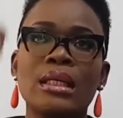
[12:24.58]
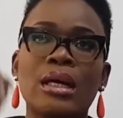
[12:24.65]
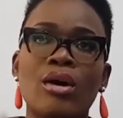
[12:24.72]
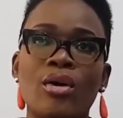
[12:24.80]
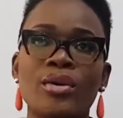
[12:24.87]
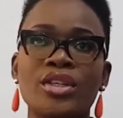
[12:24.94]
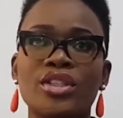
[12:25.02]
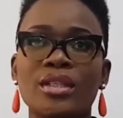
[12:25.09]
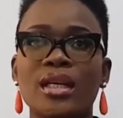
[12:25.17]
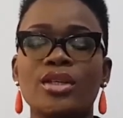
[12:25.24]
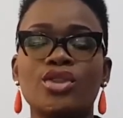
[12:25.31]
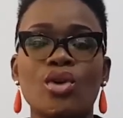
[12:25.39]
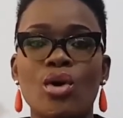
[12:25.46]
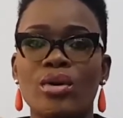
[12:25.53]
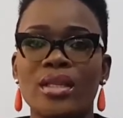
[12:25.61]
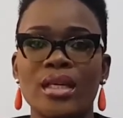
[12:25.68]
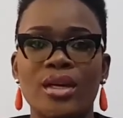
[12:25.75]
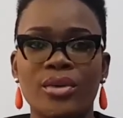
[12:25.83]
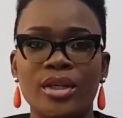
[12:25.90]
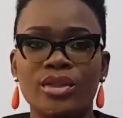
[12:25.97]
originator or the
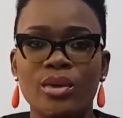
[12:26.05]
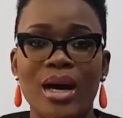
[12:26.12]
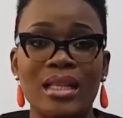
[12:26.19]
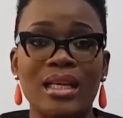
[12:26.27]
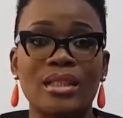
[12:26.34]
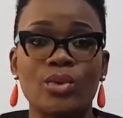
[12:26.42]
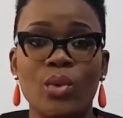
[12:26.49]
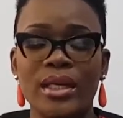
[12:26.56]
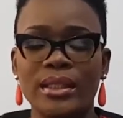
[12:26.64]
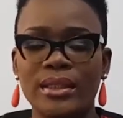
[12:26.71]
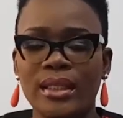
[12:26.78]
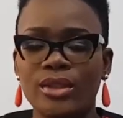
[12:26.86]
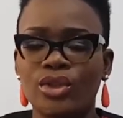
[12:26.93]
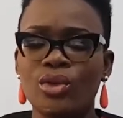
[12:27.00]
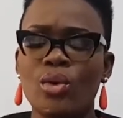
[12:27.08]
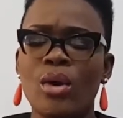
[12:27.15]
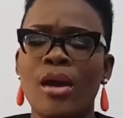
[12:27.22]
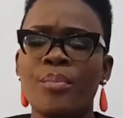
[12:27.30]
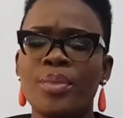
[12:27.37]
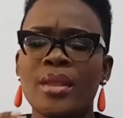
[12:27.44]
creator. And that's what it is.
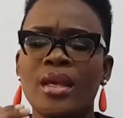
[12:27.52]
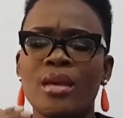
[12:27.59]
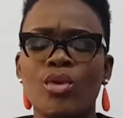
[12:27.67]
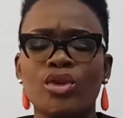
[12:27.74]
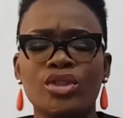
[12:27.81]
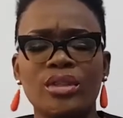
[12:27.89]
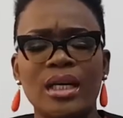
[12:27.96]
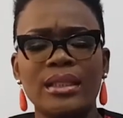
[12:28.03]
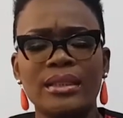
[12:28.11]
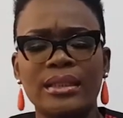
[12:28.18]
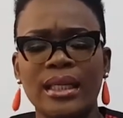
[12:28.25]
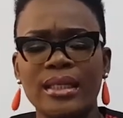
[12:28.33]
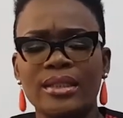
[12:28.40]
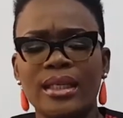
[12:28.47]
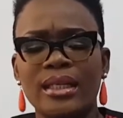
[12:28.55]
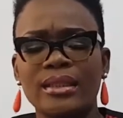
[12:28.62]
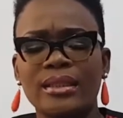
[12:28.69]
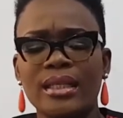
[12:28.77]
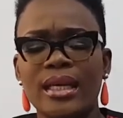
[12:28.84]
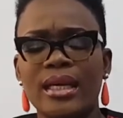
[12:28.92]
So emotional
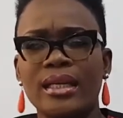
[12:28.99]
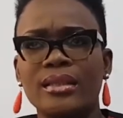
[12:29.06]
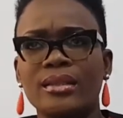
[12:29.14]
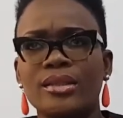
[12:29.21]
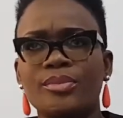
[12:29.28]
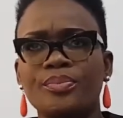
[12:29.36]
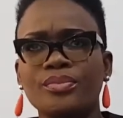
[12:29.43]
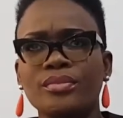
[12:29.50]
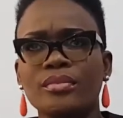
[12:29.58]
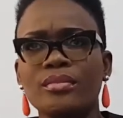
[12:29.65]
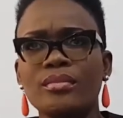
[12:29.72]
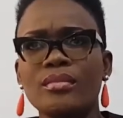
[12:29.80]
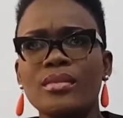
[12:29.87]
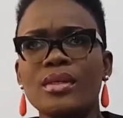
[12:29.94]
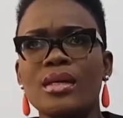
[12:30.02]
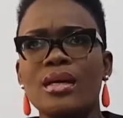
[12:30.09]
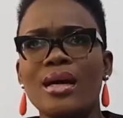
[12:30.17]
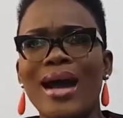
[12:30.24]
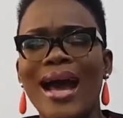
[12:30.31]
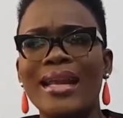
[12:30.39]
intelligence is
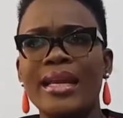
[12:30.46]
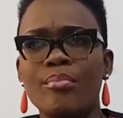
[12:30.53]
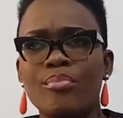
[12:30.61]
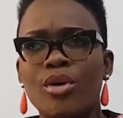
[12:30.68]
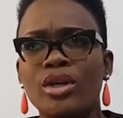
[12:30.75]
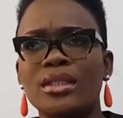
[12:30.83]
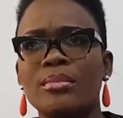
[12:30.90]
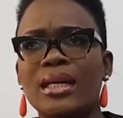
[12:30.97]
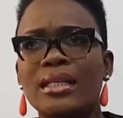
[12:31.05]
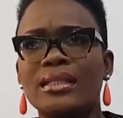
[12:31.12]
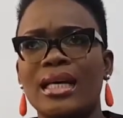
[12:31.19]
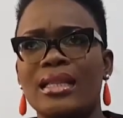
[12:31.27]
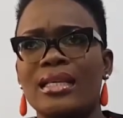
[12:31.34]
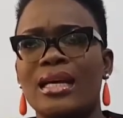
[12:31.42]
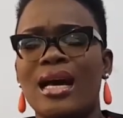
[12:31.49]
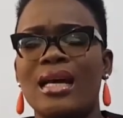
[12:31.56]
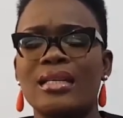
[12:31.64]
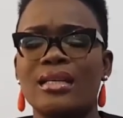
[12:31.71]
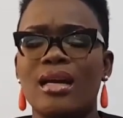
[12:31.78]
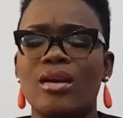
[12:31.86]
an embodiment and the
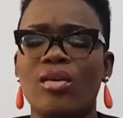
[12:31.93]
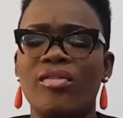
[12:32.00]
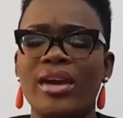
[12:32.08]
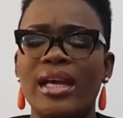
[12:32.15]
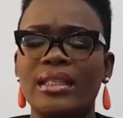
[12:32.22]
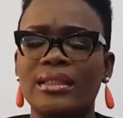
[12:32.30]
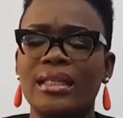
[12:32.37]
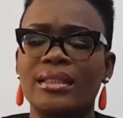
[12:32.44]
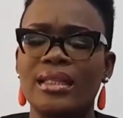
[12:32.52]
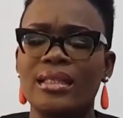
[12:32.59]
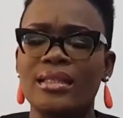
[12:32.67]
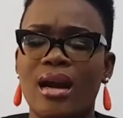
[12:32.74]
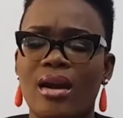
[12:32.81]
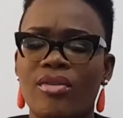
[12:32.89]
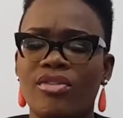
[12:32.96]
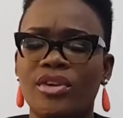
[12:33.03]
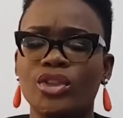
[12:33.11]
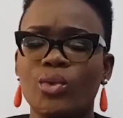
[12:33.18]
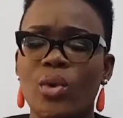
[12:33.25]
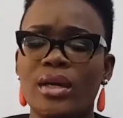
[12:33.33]
cardinal of SSSR.
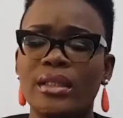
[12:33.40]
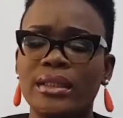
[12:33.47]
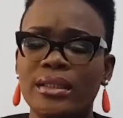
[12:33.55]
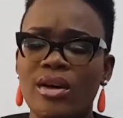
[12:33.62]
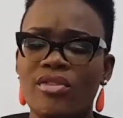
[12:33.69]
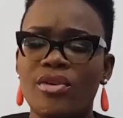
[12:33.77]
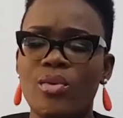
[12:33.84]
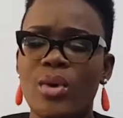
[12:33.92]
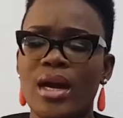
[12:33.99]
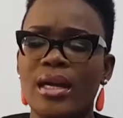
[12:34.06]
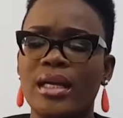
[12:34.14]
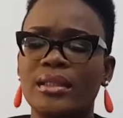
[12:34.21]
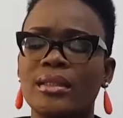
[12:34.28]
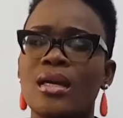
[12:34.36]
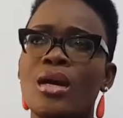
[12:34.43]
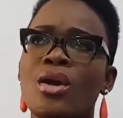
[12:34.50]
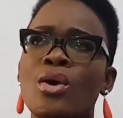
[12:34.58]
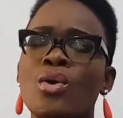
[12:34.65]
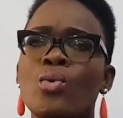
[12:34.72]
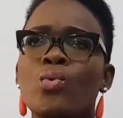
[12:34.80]
First one is self-awareness,
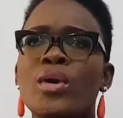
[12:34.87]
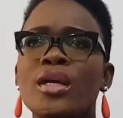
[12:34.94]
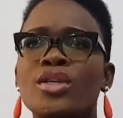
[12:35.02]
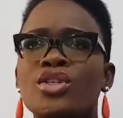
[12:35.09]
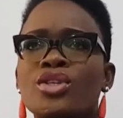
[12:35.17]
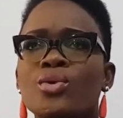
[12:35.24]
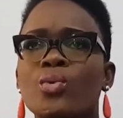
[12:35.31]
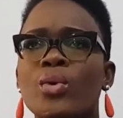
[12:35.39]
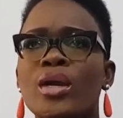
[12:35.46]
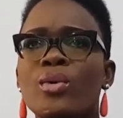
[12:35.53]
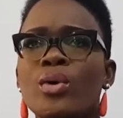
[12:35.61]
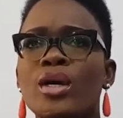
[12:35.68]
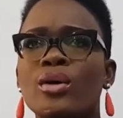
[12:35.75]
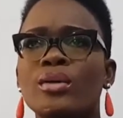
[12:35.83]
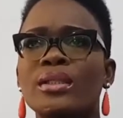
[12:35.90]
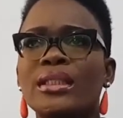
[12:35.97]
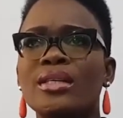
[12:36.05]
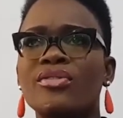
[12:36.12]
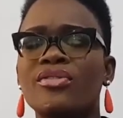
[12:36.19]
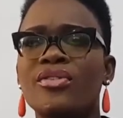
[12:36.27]
which we will
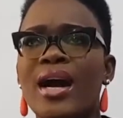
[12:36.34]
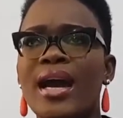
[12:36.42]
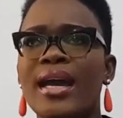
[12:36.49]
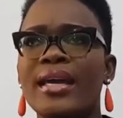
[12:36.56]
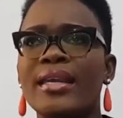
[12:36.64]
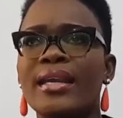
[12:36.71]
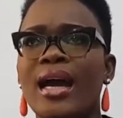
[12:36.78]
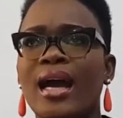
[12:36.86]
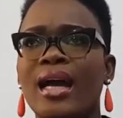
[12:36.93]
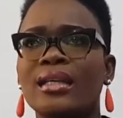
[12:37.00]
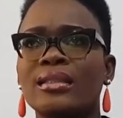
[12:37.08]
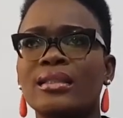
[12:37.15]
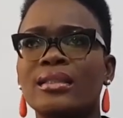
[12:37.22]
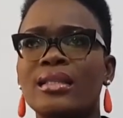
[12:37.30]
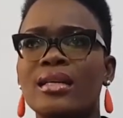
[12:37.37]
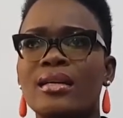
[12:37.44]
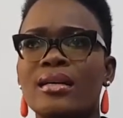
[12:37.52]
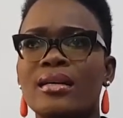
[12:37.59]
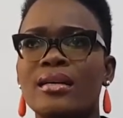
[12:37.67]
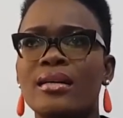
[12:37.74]
define as
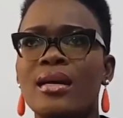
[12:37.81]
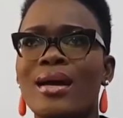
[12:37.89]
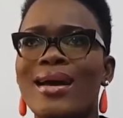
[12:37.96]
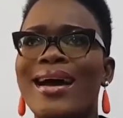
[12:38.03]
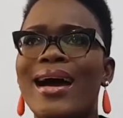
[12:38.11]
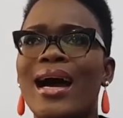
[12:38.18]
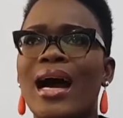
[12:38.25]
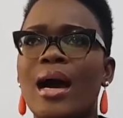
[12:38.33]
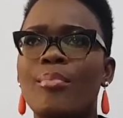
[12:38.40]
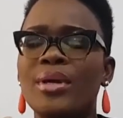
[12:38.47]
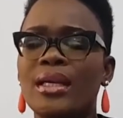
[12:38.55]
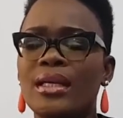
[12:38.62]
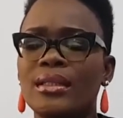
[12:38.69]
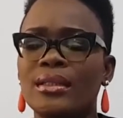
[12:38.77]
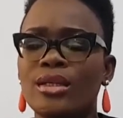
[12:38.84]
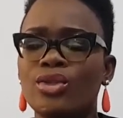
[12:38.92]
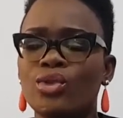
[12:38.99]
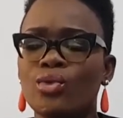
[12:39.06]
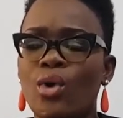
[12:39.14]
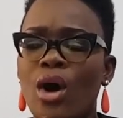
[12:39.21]
the ability
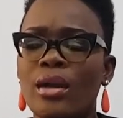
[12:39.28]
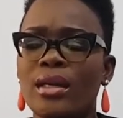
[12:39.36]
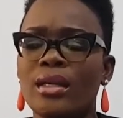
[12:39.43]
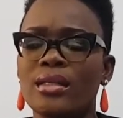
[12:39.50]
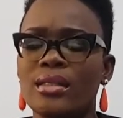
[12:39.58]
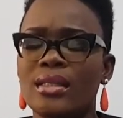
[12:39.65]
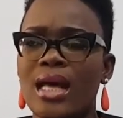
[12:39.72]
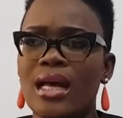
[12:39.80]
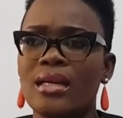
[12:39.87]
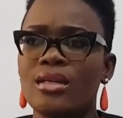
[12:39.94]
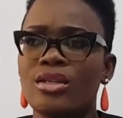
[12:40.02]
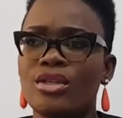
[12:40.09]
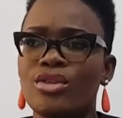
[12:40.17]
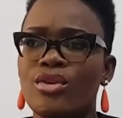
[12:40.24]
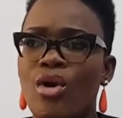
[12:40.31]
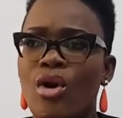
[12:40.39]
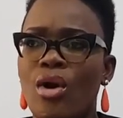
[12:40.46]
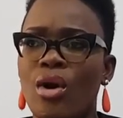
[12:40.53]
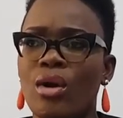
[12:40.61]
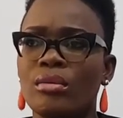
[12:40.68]
to understand
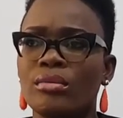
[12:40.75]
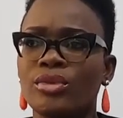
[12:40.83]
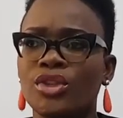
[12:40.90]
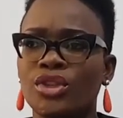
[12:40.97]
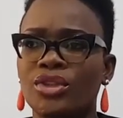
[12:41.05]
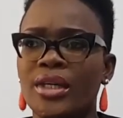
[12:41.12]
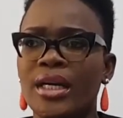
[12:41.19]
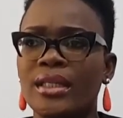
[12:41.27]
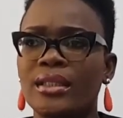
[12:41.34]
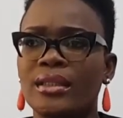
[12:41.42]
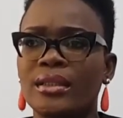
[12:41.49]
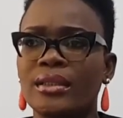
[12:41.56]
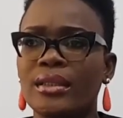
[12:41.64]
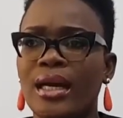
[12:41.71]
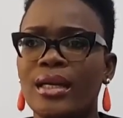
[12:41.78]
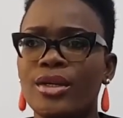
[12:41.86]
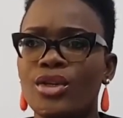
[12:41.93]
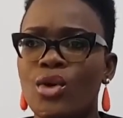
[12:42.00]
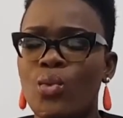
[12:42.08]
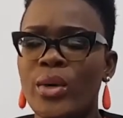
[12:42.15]
your strengths,
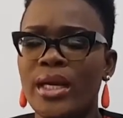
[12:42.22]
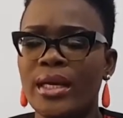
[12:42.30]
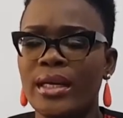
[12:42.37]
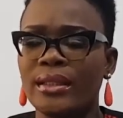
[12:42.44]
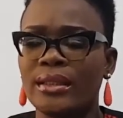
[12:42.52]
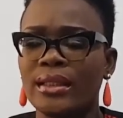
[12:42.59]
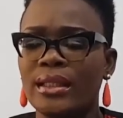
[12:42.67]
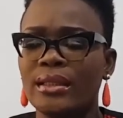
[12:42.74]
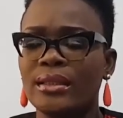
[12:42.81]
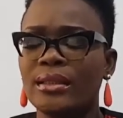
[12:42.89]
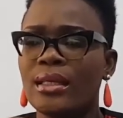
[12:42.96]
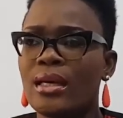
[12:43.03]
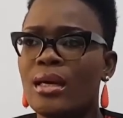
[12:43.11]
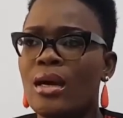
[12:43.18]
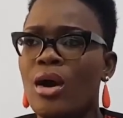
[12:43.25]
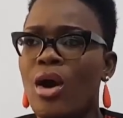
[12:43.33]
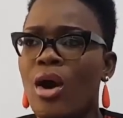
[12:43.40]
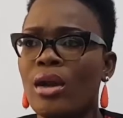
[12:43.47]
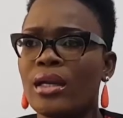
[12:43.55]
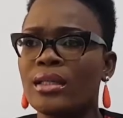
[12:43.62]
your weaknesses,
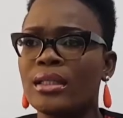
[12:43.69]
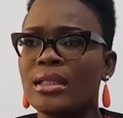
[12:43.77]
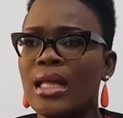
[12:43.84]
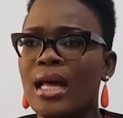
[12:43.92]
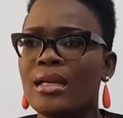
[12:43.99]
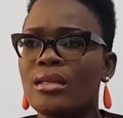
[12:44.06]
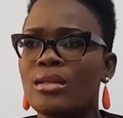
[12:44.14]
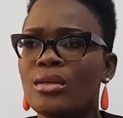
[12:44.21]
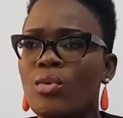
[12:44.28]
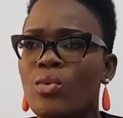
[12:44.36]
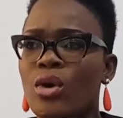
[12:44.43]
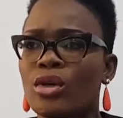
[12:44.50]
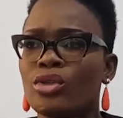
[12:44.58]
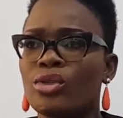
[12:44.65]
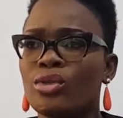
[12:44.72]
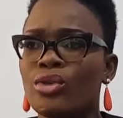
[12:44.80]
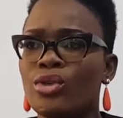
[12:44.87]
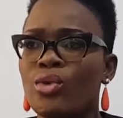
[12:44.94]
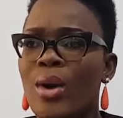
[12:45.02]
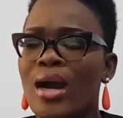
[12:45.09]
understand what
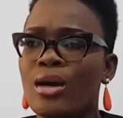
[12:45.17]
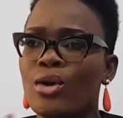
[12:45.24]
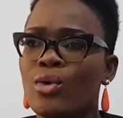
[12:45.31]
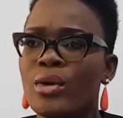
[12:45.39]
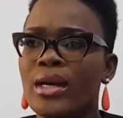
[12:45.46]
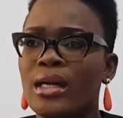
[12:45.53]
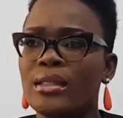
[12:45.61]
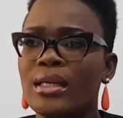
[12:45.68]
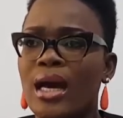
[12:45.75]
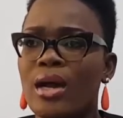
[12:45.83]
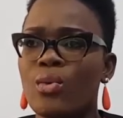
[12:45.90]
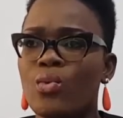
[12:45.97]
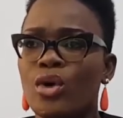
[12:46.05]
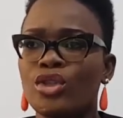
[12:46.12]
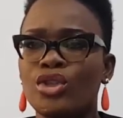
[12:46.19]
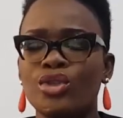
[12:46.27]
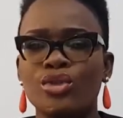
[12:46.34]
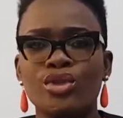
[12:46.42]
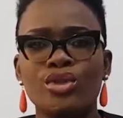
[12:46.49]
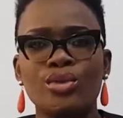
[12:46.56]
you are good at and what
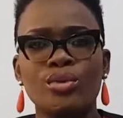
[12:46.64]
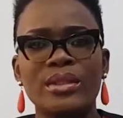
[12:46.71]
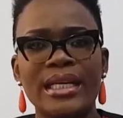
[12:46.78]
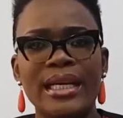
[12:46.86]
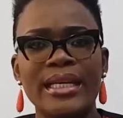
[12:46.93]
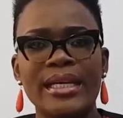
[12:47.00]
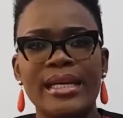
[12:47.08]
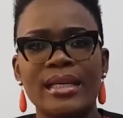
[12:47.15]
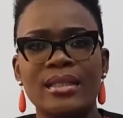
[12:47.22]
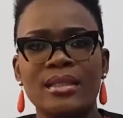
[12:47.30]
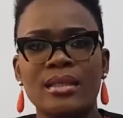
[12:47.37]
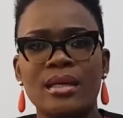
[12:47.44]
you should delegate,